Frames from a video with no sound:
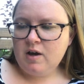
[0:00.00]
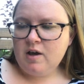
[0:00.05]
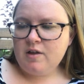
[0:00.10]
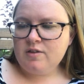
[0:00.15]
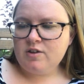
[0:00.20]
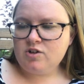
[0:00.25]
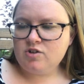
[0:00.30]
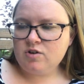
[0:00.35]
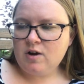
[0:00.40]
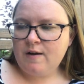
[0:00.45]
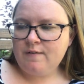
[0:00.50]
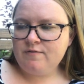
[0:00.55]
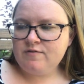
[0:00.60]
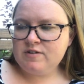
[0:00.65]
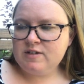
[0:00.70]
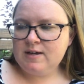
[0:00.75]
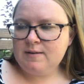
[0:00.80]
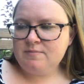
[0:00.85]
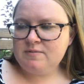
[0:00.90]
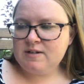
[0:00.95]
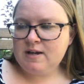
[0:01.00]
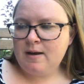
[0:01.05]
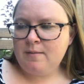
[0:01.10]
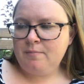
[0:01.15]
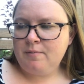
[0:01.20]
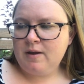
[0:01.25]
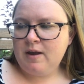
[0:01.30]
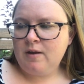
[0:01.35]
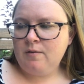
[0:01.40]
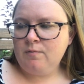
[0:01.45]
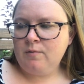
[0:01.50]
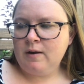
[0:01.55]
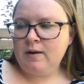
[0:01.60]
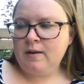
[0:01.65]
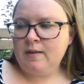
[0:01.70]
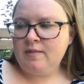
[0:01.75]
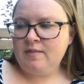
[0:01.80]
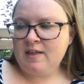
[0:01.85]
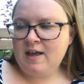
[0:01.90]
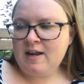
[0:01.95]
The trough tipped up and
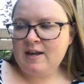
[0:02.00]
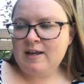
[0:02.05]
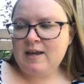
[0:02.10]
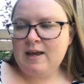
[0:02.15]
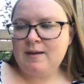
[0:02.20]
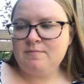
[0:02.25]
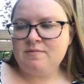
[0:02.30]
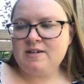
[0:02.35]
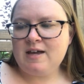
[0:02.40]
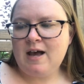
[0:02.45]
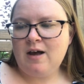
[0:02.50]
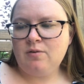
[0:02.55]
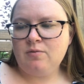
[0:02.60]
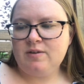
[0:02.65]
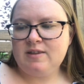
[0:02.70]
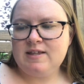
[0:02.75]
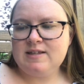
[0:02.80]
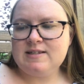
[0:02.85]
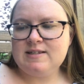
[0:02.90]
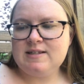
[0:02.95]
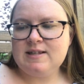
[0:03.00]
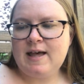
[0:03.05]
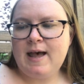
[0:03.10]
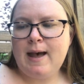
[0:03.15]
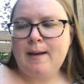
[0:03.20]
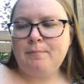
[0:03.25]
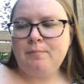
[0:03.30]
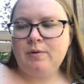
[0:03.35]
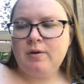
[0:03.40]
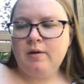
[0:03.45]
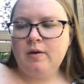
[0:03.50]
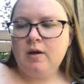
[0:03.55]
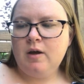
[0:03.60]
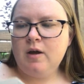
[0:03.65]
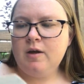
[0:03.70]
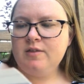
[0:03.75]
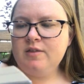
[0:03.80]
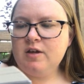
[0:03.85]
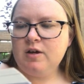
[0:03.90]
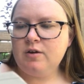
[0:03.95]
then came down with a slap.
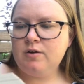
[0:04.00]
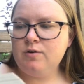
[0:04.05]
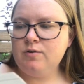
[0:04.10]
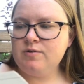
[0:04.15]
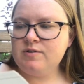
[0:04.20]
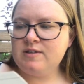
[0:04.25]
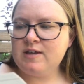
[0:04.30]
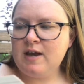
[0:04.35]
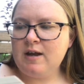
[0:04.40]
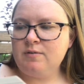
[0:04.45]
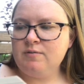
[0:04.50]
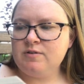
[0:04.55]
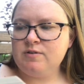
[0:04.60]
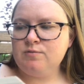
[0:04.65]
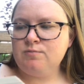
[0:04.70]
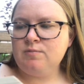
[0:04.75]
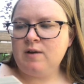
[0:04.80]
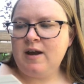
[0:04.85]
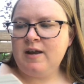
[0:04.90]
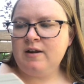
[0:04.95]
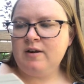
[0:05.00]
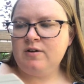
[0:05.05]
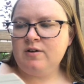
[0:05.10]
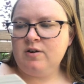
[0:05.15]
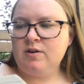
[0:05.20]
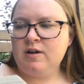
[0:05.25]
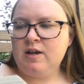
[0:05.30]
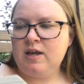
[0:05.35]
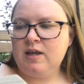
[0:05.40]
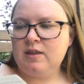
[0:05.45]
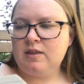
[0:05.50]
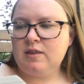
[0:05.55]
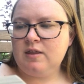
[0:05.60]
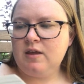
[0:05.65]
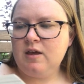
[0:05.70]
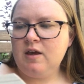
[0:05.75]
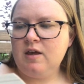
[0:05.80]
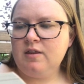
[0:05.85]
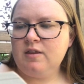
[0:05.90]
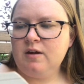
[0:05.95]
The goose egg was right underneath.
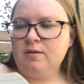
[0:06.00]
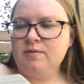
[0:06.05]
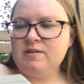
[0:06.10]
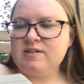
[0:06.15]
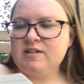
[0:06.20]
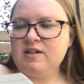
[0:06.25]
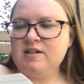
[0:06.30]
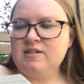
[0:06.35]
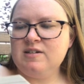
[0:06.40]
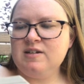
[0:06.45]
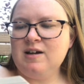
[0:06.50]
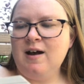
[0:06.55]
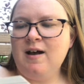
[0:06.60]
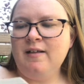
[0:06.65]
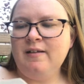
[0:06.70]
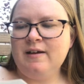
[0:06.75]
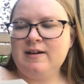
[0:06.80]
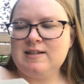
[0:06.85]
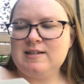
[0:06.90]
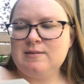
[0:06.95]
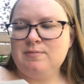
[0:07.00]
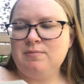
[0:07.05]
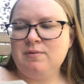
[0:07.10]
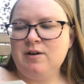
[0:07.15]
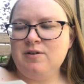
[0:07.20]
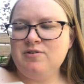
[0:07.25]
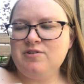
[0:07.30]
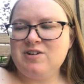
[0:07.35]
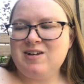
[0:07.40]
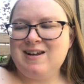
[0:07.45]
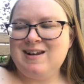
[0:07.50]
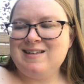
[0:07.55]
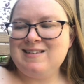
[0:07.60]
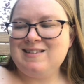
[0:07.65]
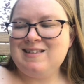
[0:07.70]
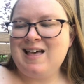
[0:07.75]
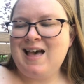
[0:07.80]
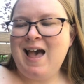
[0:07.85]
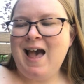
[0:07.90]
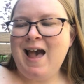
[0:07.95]
There was a dull explosion as
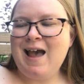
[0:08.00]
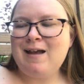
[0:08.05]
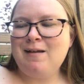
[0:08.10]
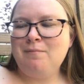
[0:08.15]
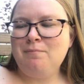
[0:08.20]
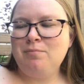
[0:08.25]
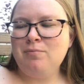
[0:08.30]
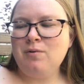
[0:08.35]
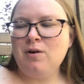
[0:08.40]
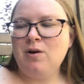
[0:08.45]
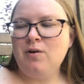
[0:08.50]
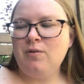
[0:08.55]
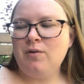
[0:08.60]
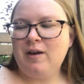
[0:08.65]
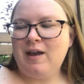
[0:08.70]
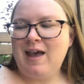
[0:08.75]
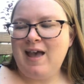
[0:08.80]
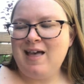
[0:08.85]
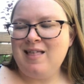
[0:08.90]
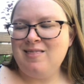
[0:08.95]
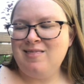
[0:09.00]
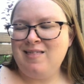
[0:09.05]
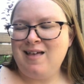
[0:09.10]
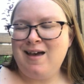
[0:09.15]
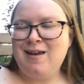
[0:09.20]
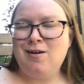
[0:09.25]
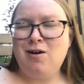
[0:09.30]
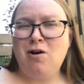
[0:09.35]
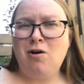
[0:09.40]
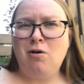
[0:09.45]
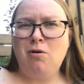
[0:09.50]
the egg broke, and then a